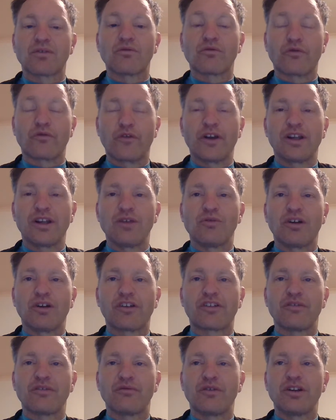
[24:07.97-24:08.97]
fairly
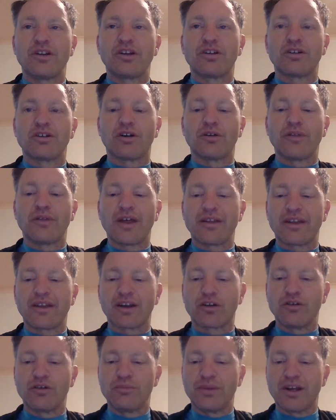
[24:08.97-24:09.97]
recent video on
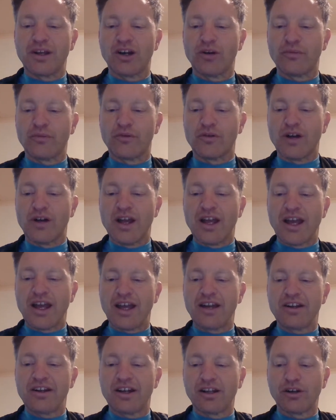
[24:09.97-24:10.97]
that could be helpful.
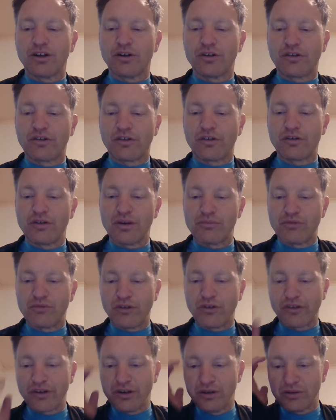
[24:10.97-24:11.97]
And hello to
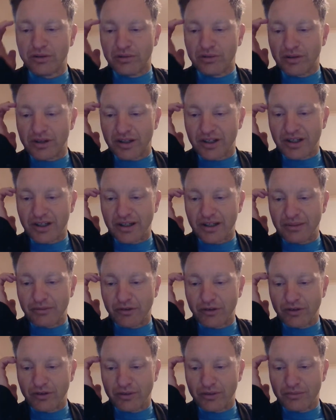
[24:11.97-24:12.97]
Brazil,
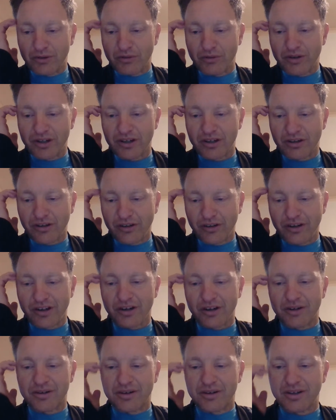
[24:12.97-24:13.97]
to
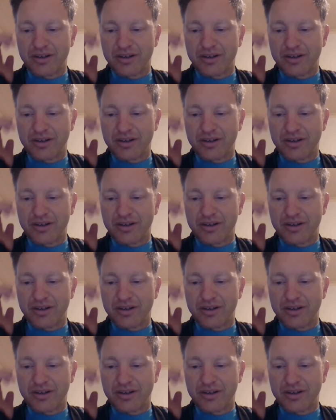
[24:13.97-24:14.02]
Mauricio.